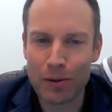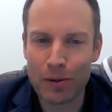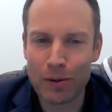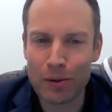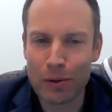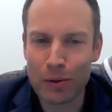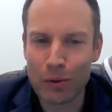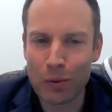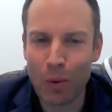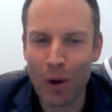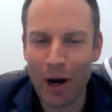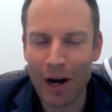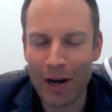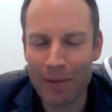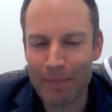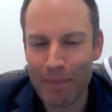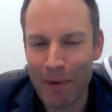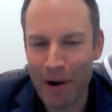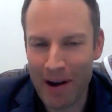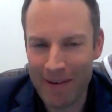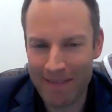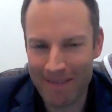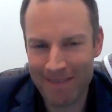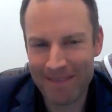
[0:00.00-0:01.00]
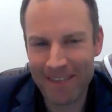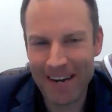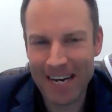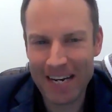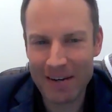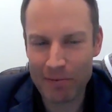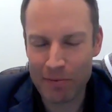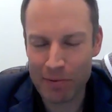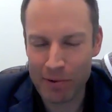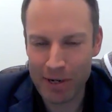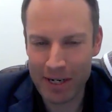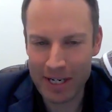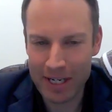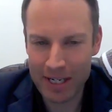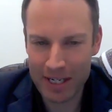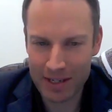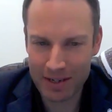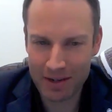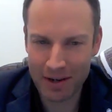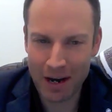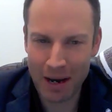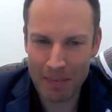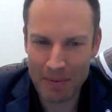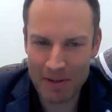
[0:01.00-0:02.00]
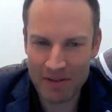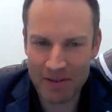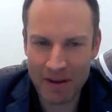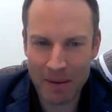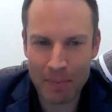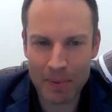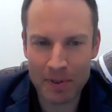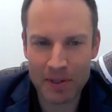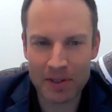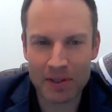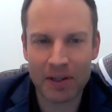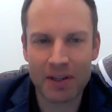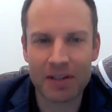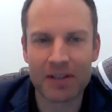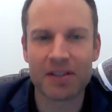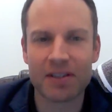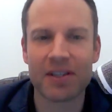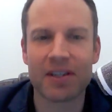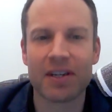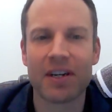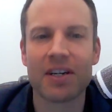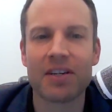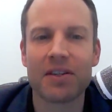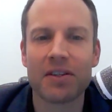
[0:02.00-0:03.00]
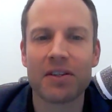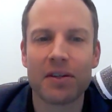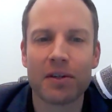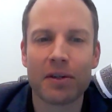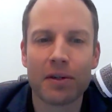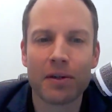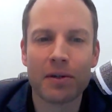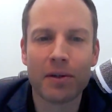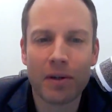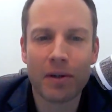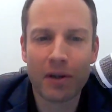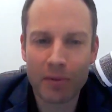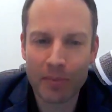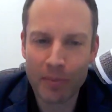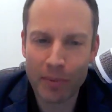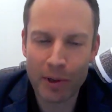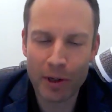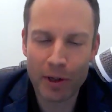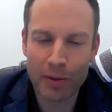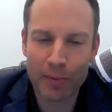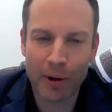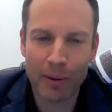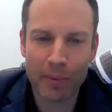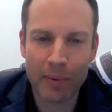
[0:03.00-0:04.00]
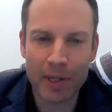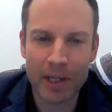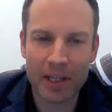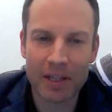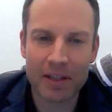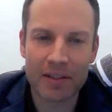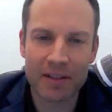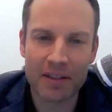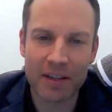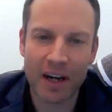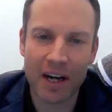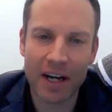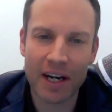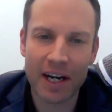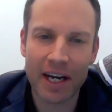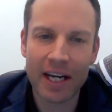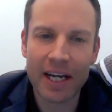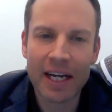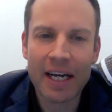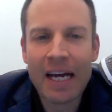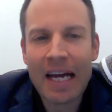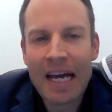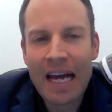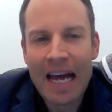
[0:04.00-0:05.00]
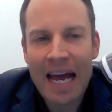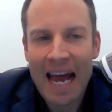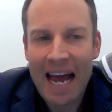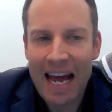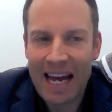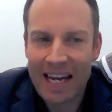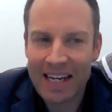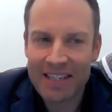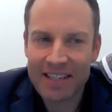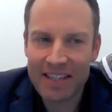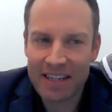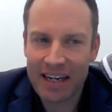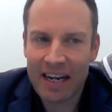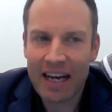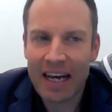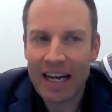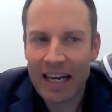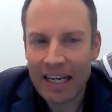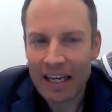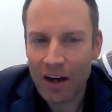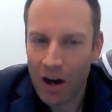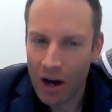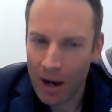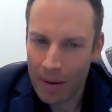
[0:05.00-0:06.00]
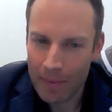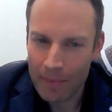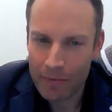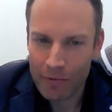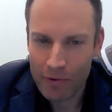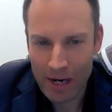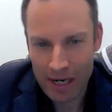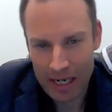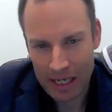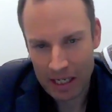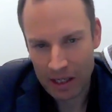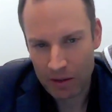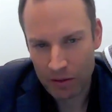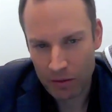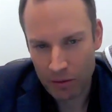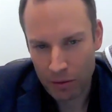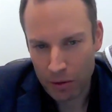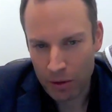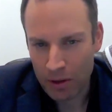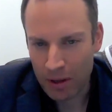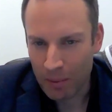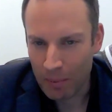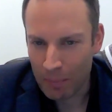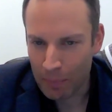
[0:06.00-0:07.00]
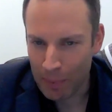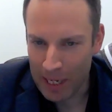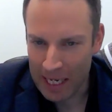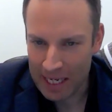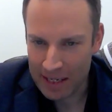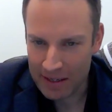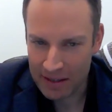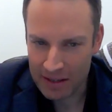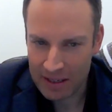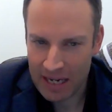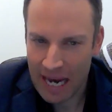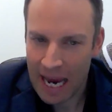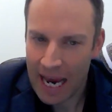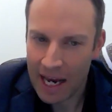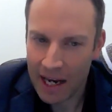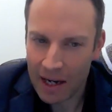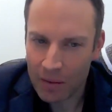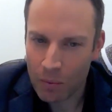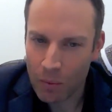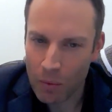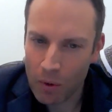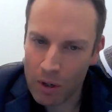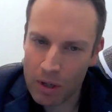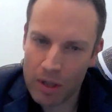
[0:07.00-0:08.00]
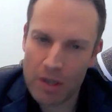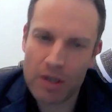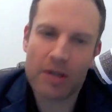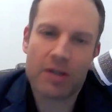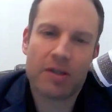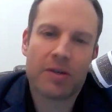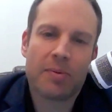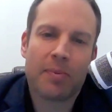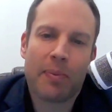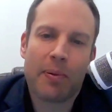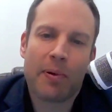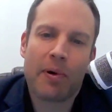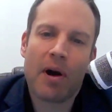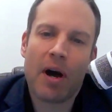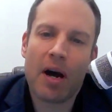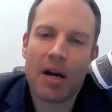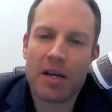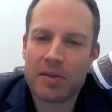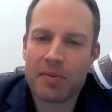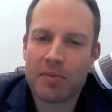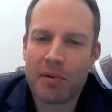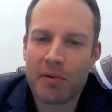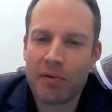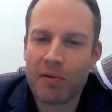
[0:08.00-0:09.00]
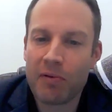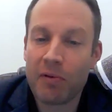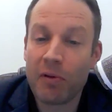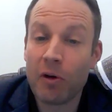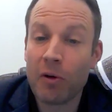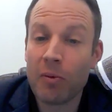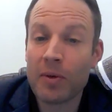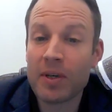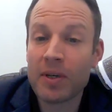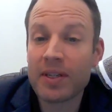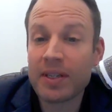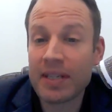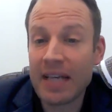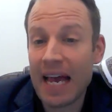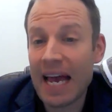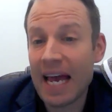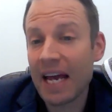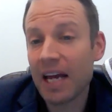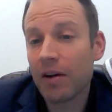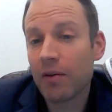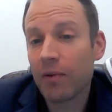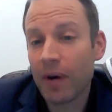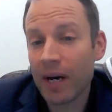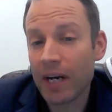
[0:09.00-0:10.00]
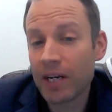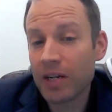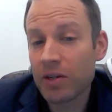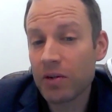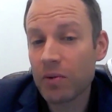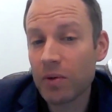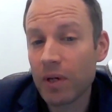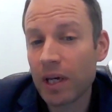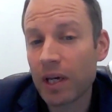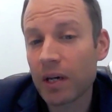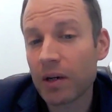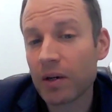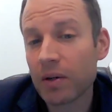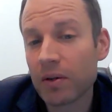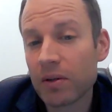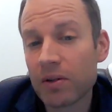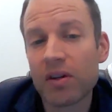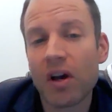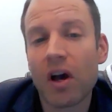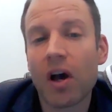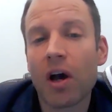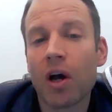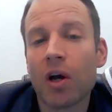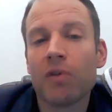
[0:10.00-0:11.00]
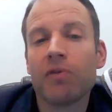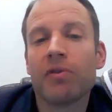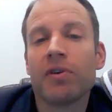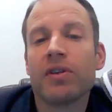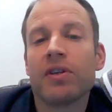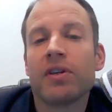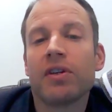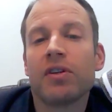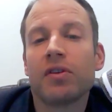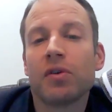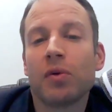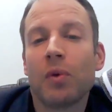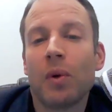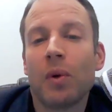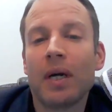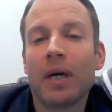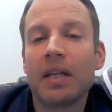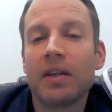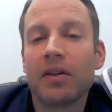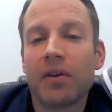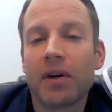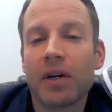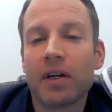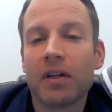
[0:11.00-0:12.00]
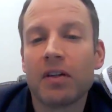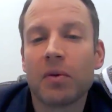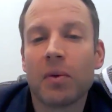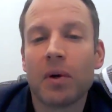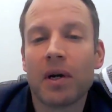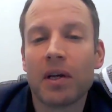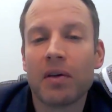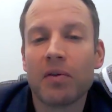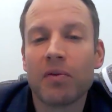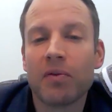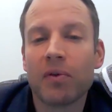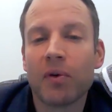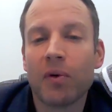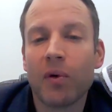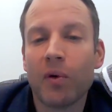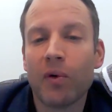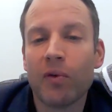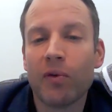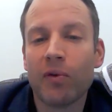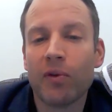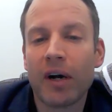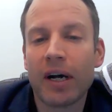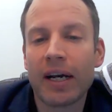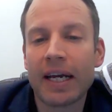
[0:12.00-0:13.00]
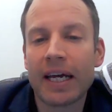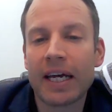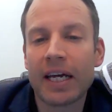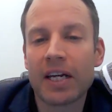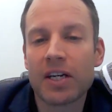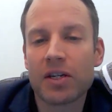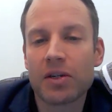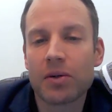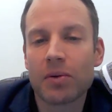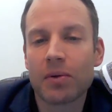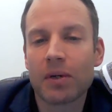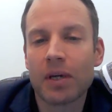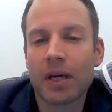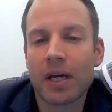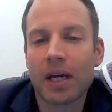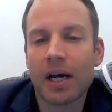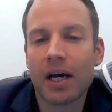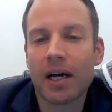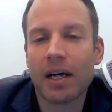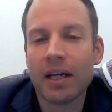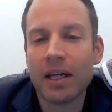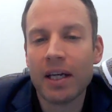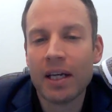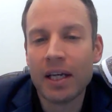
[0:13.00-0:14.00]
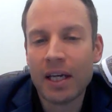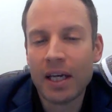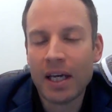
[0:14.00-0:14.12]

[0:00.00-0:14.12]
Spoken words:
to one of my favourite types of episodes that I do on Perth Property Insider. And today I'm running through the best and worst price performers and rental yields over the 23-24 financial year.